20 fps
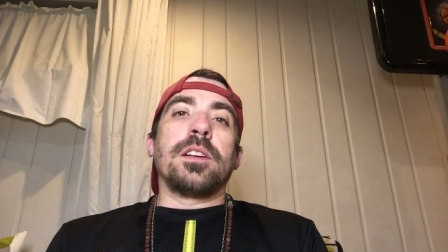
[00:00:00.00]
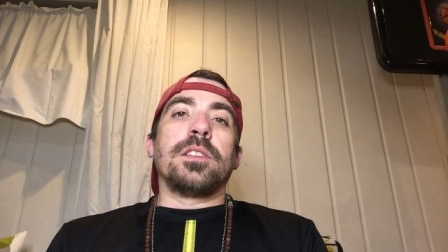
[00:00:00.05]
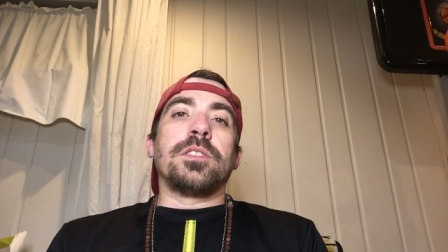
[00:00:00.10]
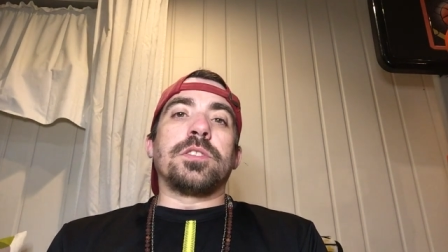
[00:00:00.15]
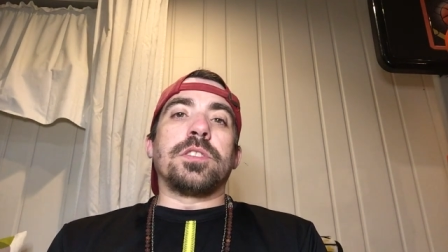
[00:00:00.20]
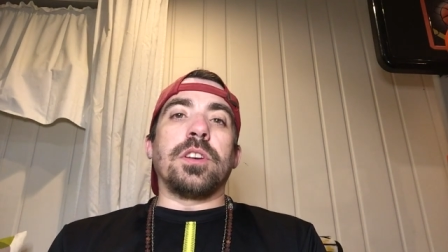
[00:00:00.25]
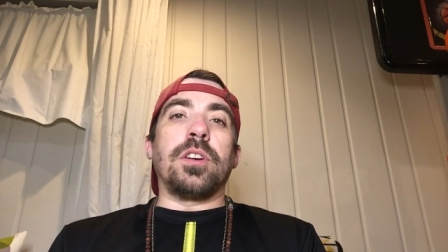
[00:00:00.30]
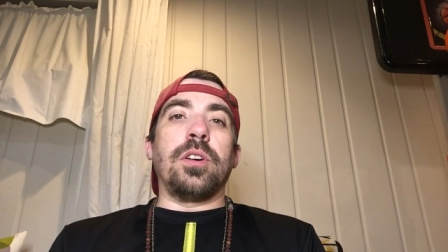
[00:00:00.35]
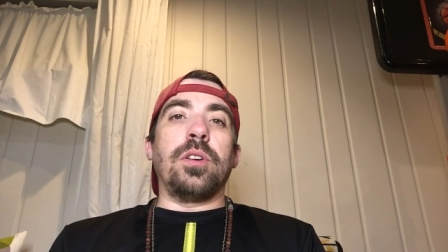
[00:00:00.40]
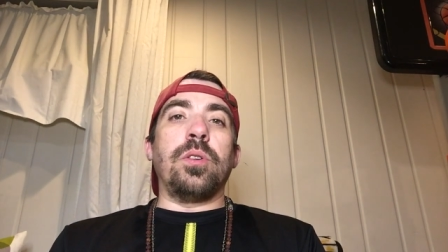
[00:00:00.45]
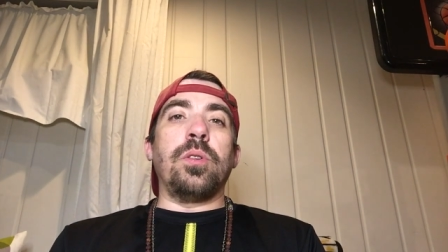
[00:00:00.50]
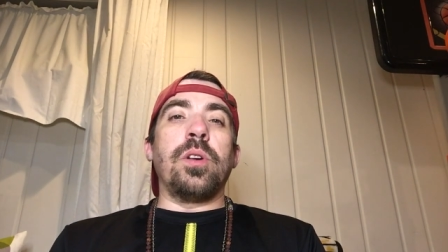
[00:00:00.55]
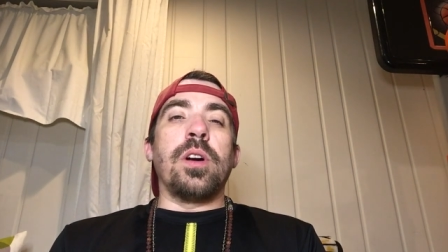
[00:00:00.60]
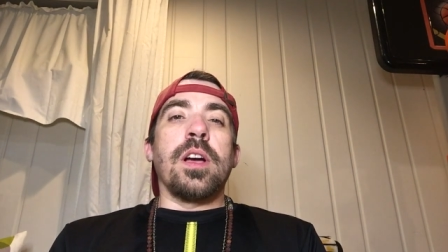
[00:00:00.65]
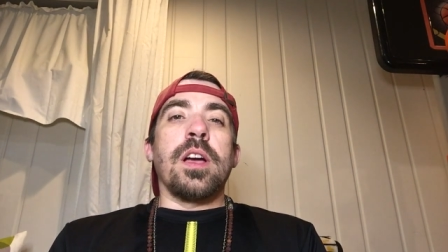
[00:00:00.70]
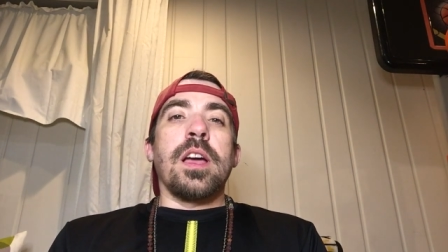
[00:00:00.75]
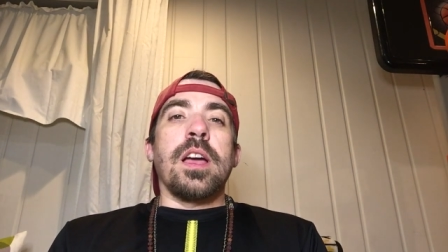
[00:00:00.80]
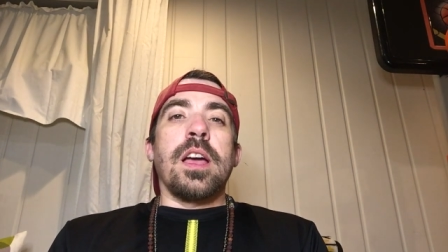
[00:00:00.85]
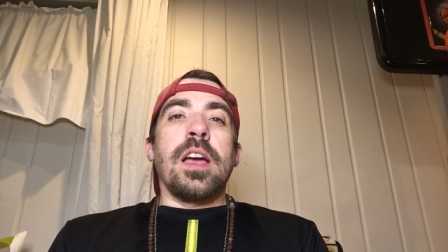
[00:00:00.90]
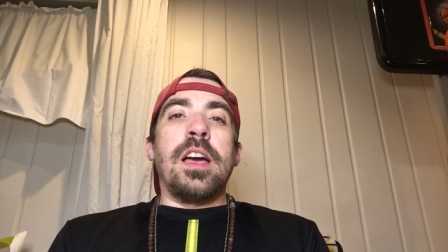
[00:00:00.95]
So
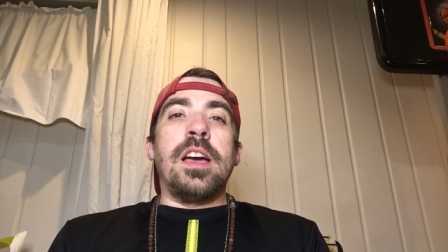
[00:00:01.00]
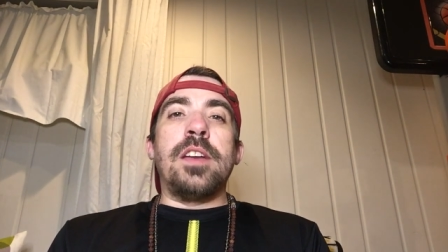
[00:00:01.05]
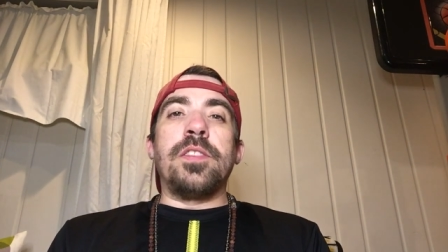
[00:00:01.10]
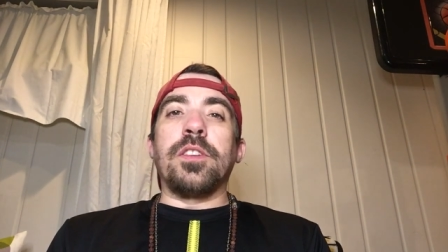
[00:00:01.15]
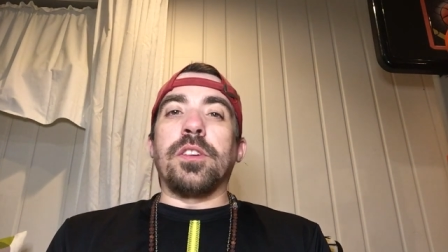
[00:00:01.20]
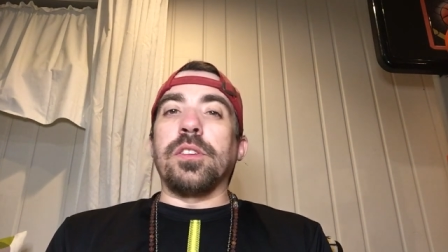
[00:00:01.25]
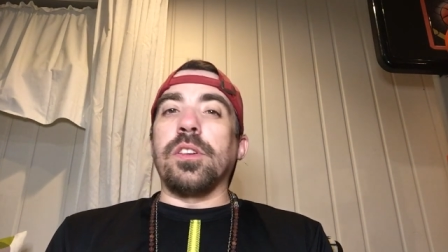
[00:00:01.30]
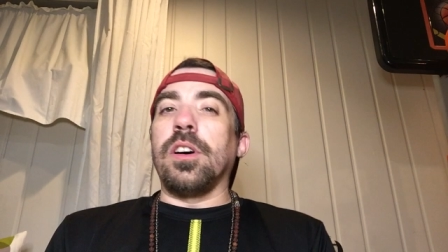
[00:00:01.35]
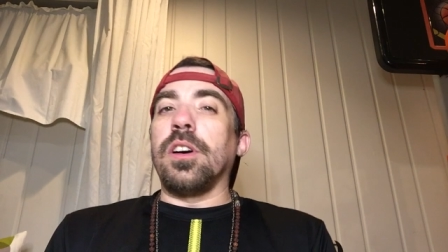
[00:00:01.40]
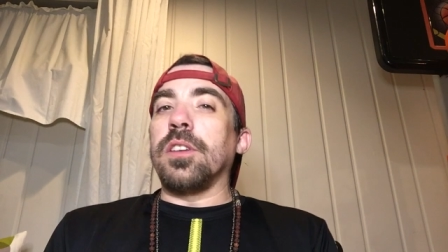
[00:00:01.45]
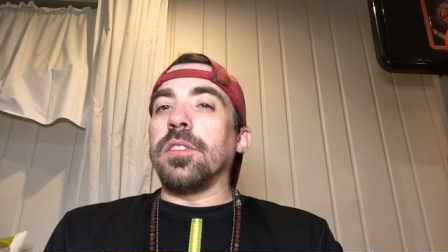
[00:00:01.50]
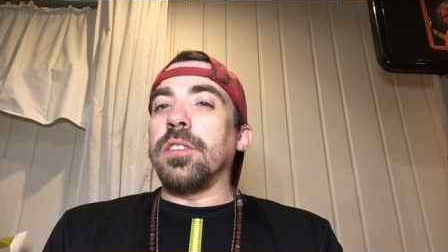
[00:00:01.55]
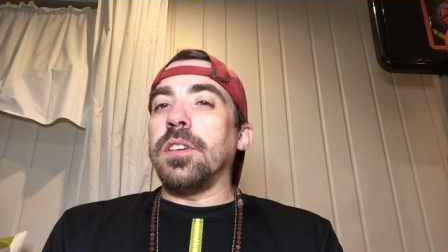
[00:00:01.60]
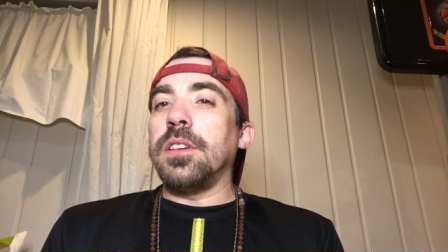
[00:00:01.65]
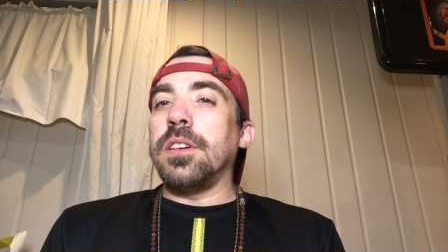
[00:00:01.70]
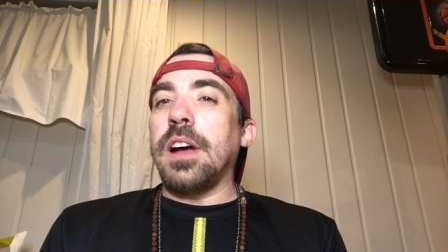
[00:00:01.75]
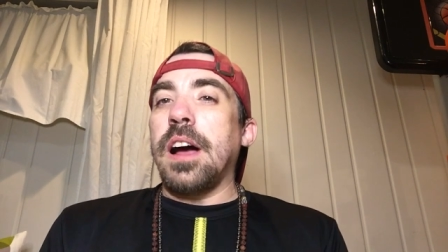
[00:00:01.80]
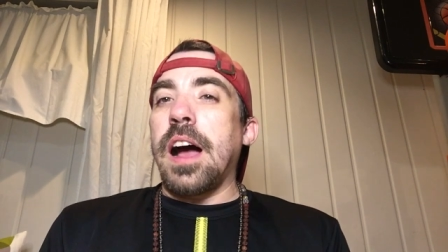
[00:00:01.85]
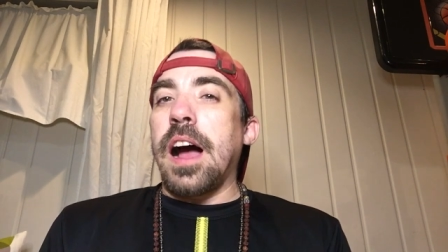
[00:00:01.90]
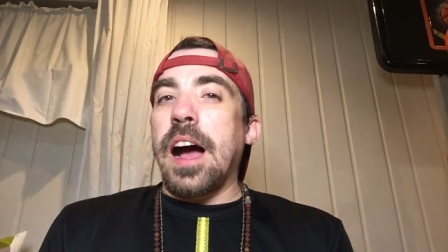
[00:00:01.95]
in the long
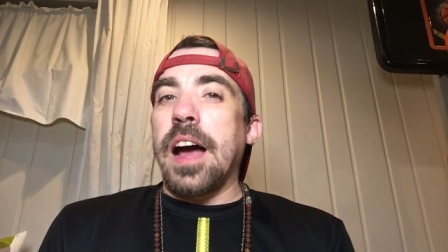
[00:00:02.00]
run,